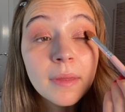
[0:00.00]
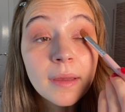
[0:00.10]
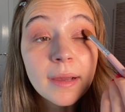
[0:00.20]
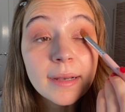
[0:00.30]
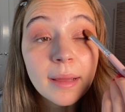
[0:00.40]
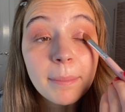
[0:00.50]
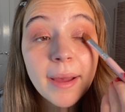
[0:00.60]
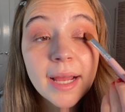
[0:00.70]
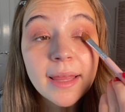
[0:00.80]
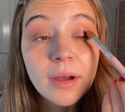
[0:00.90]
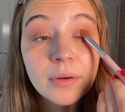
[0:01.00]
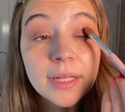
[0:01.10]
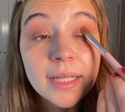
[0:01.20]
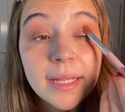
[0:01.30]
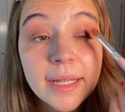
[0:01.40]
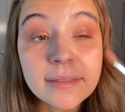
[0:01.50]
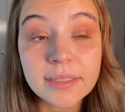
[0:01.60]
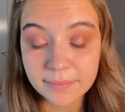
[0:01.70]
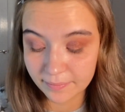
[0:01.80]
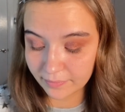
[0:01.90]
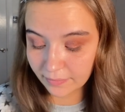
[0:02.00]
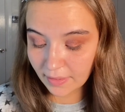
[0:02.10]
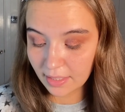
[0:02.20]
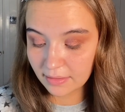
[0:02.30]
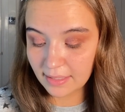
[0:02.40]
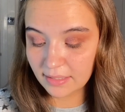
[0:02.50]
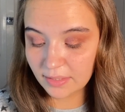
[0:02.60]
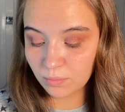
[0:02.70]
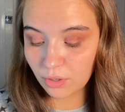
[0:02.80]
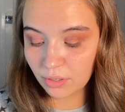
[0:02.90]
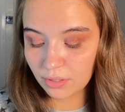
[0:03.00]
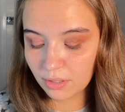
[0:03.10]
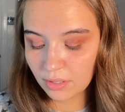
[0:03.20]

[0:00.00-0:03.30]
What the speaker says: and I packed that on at the end. This is what